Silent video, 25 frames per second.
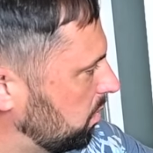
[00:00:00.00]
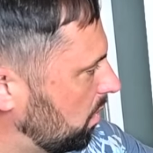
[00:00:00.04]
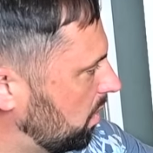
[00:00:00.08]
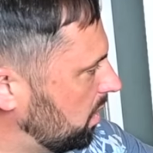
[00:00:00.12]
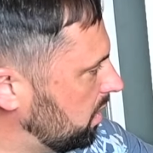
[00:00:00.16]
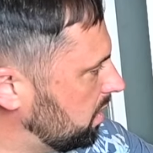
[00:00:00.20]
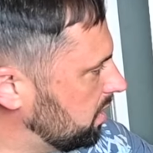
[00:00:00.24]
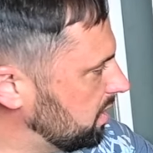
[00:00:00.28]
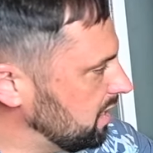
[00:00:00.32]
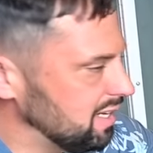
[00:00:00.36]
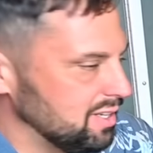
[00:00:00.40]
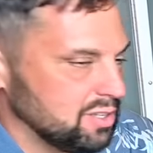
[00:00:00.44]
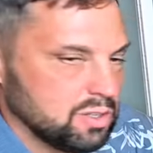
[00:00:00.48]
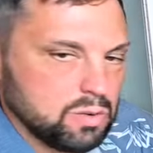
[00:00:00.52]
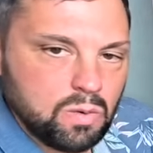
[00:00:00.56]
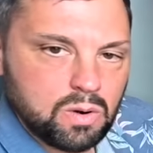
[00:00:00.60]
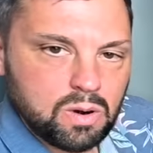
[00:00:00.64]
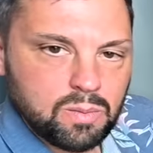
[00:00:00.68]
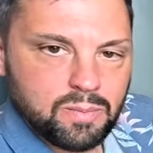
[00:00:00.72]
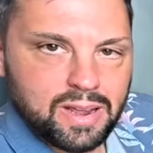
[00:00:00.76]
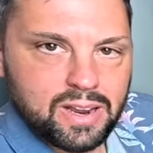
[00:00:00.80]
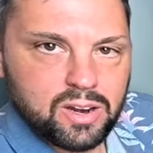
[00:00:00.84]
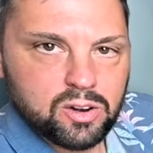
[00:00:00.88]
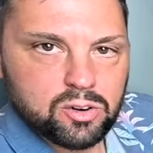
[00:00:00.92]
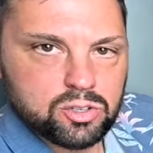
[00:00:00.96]
one in each one
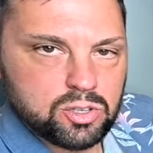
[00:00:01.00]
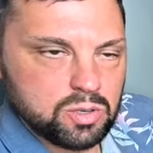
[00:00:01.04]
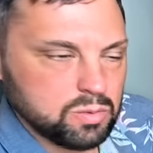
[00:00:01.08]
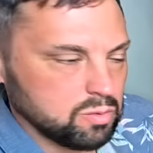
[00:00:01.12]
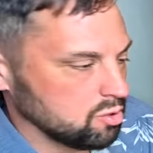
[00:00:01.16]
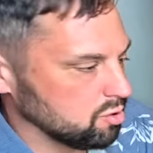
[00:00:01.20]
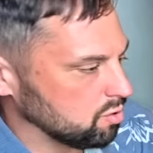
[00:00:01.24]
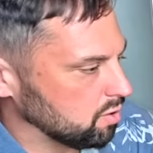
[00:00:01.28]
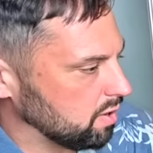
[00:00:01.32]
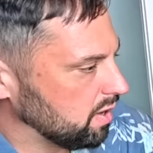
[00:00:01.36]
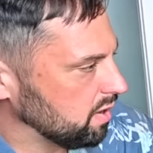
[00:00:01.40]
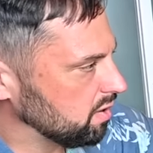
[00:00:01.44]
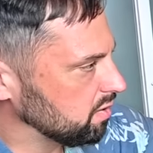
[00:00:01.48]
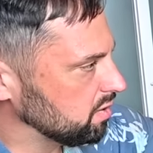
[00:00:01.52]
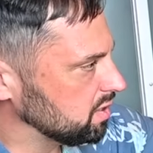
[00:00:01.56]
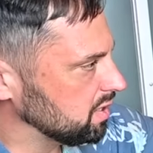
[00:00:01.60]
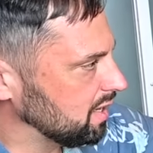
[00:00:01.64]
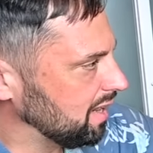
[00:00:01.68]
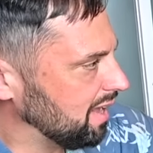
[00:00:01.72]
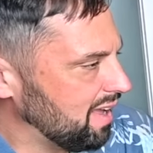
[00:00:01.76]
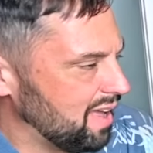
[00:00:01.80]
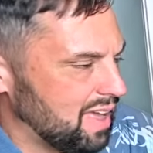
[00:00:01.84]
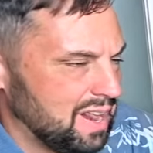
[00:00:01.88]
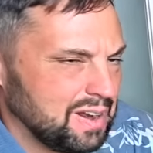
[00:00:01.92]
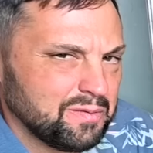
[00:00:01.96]
of my Airstream trailers,
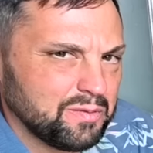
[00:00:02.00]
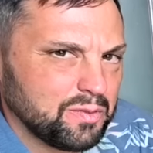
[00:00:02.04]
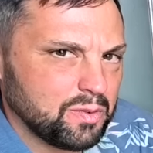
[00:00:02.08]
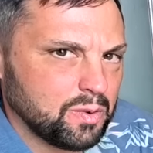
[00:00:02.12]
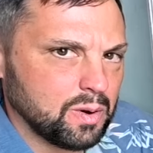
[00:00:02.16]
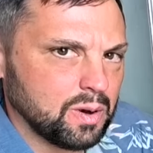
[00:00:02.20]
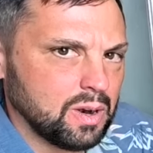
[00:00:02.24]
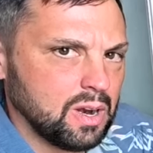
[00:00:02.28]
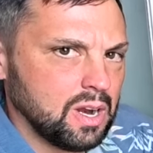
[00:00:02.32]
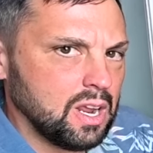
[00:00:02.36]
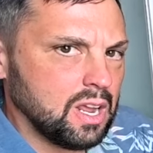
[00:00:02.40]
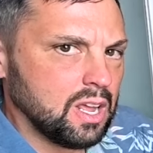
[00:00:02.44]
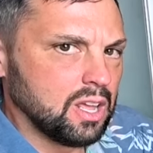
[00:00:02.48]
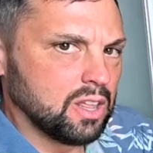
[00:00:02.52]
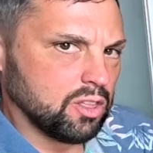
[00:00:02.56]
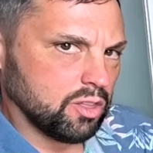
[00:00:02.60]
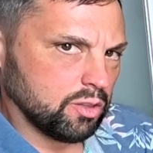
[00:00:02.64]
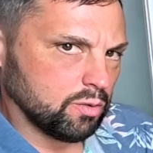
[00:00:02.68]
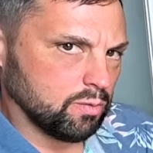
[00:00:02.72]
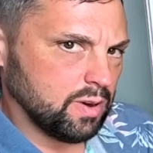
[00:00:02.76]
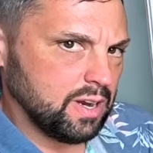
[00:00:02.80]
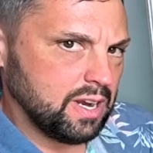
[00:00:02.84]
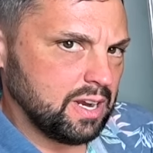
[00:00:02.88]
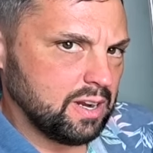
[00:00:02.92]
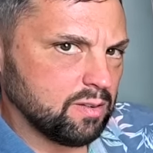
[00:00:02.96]
and I had them for
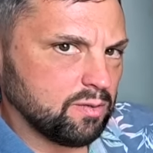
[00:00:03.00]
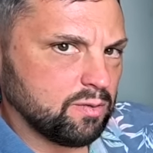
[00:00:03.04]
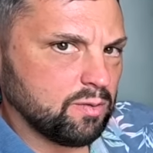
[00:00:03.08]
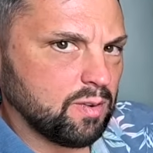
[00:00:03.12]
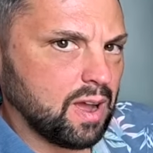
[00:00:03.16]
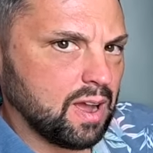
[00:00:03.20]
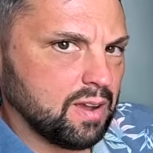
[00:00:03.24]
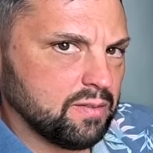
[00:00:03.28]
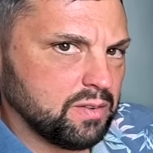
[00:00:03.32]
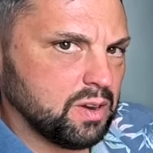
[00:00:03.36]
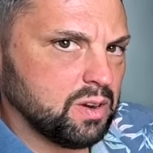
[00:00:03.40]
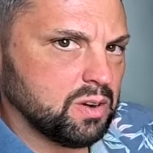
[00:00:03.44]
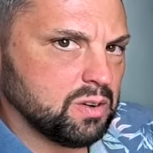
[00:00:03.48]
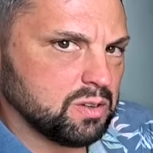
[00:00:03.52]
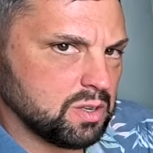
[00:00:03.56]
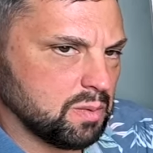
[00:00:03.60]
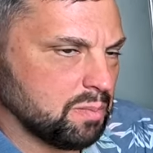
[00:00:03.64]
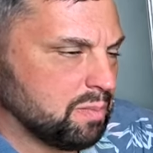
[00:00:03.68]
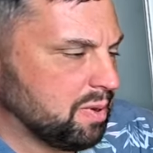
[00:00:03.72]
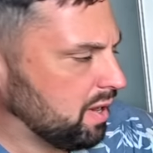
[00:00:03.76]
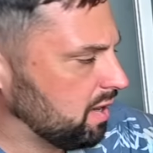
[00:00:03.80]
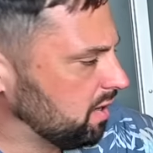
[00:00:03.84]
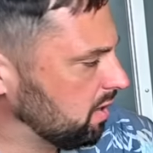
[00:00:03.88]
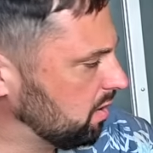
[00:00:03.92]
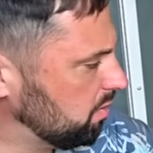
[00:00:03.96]
3 to 5 years,
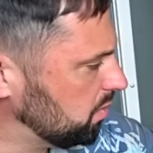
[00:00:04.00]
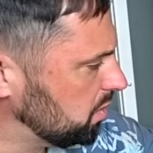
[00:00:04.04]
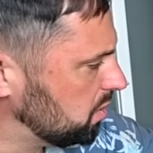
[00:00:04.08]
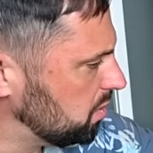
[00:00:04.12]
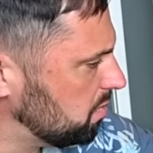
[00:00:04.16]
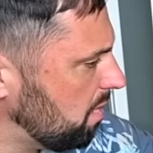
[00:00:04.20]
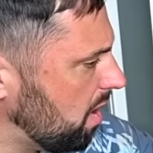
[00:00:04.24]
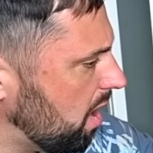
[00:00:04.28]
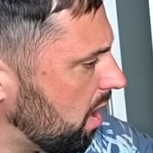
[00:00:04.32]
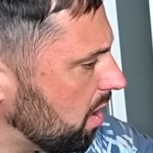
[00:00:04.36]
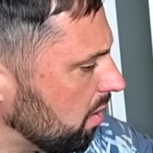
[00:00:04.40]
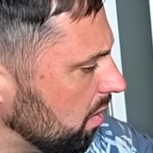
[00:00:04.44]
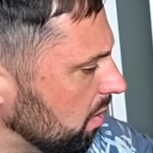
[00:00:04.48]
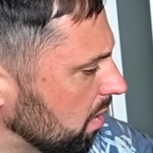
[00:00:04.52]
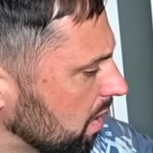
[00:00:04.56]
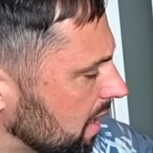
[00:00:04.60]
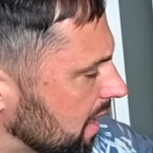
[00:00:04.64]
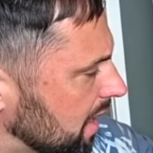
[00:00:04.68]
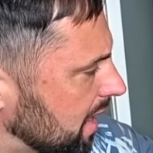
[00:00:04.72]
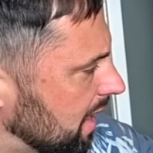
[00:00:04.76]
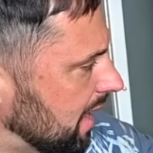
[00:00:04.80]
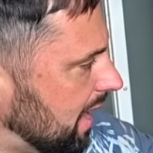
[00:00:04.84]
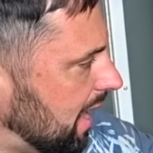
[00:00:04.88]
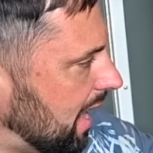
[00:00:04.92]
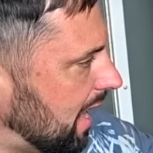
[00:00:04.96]
depending on which model,
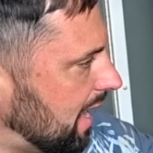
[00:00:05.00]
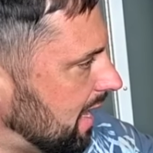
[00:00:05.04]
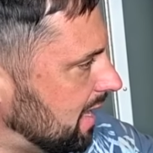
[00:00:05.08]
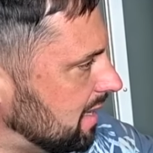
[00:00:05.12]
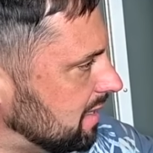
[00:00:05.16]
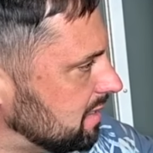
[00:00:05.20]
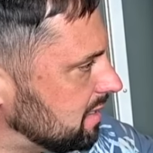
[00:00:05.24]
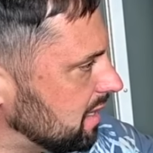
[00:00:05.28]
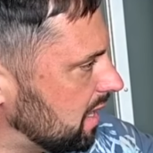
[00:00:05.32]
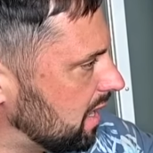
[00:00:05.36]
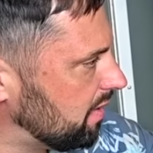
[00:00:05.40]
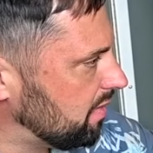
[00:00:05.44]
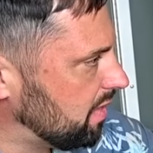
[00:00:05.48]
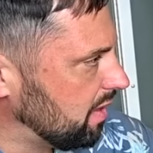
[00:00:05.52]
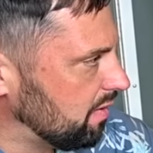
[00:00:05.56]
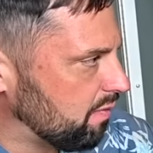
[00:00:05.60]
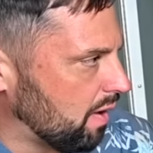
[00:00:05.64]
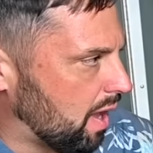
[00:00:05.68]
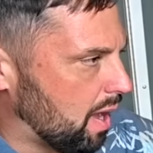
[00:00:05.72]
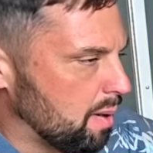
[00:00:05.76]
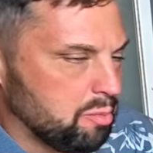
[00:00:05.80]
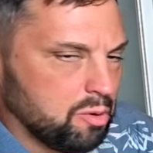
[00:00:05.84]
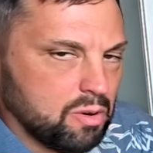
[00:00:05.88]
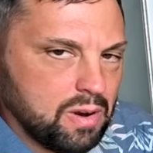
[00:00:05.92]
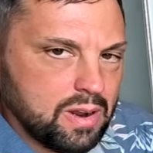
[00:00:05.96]
and they've
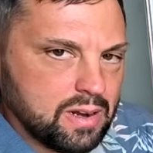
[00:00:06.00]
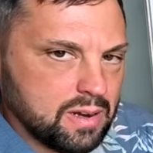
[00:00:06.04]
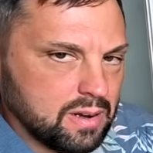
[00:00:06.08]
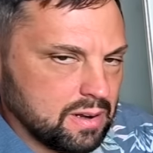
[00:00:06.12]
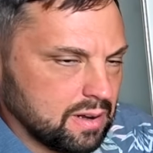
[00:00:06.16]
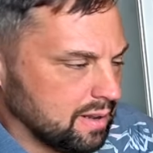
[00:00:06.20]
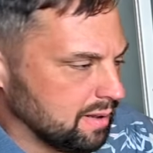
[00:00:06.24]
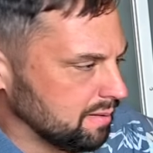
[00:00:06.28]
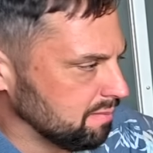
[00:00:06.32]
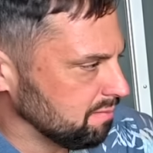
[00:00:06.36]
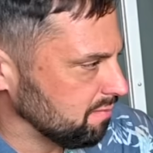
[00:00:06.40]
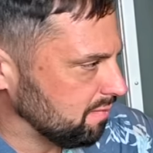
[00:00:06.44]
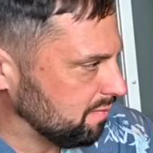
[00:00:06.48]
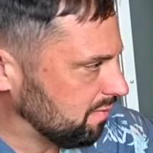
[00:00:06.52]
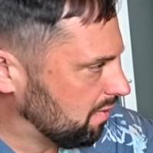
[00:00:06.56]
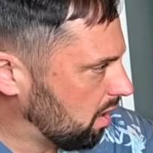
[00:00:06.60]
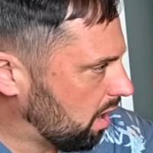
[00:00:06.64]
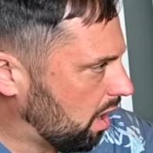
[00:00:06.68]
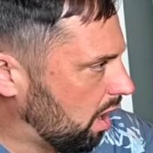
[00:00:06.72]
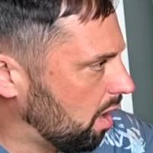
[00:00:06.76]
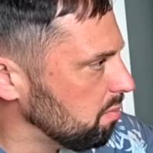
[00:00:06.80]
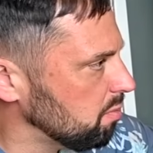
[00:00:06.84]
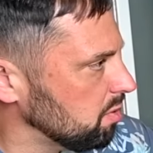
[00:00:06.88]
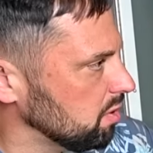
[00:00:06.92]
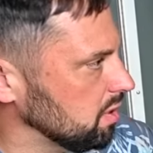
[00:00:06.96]
operated
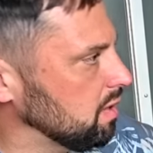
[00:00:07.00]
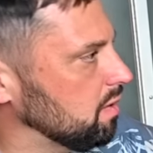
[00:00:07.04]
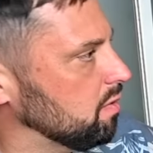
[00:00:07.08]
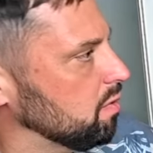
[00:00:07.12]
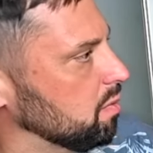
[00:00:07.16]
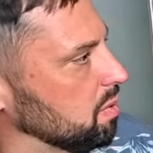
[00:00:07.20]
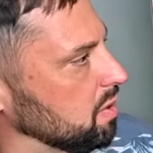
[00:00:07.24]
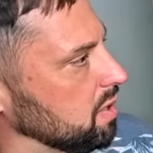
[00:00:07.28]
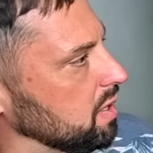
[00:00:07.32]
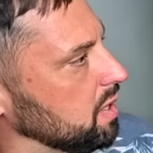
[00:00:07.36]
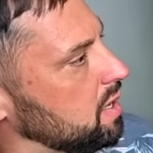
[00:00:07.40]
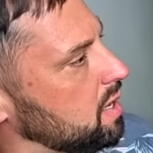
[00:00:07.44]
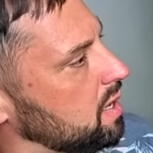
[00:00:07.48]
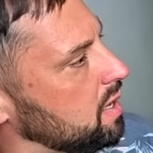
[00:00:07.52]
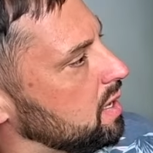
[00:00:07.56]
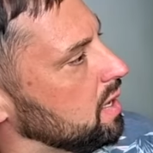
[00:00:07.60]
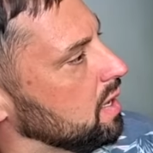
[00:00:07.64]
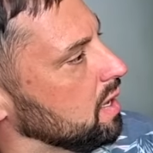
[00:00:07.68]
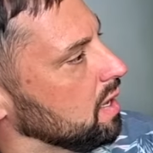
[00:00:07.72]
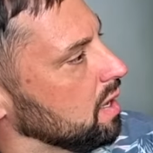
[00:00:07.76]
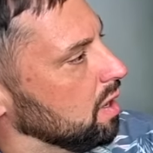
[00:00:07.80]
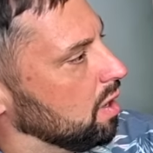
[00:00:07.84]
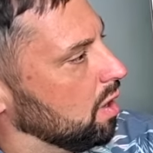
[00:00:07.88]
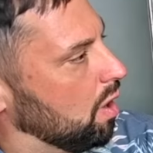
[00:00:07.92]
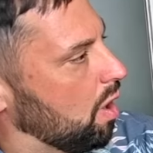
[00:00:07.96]
unbelievably.
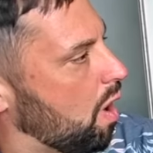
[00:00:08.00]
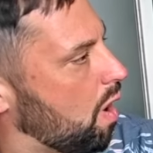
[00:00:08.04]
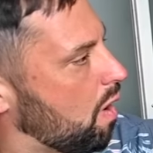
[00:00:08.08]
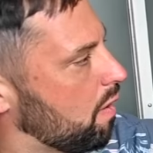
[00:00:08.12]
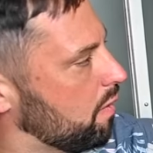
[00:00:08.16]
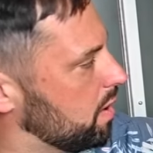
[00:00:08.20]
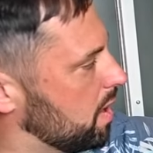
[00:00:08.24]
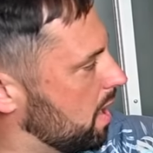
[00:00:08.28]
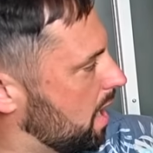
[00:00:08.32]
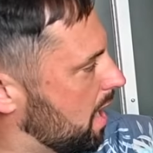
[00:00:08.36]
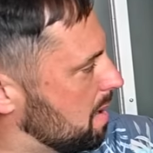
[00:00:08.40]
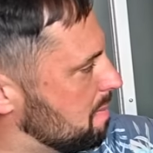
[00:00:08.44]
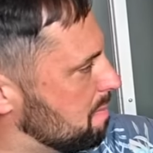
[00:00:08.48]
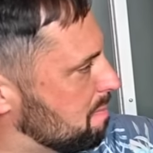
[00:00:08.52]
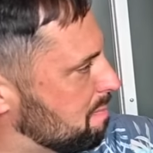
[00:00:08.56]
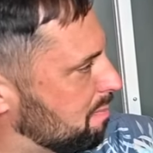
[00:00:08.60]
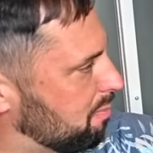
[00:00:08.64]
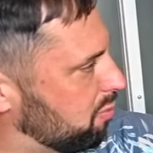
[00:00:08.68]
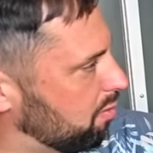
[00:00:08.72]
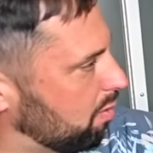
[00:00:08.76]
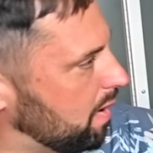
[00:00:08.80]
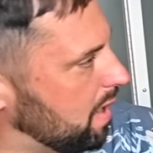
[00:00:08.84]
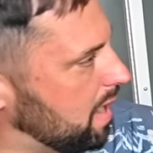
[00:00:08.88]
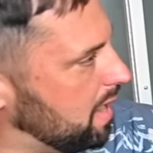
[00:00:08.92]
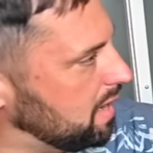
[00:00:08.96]
REI
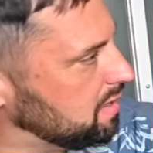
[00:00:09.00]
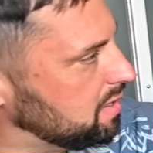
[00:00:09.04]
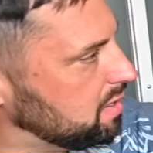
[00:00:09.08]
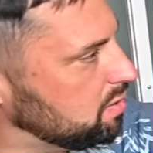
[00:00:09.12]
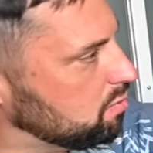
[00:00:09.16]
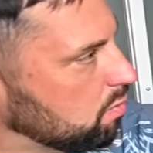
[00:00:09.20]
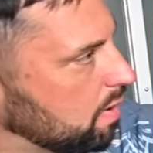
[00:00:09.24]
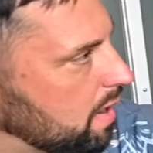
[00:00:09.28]
branded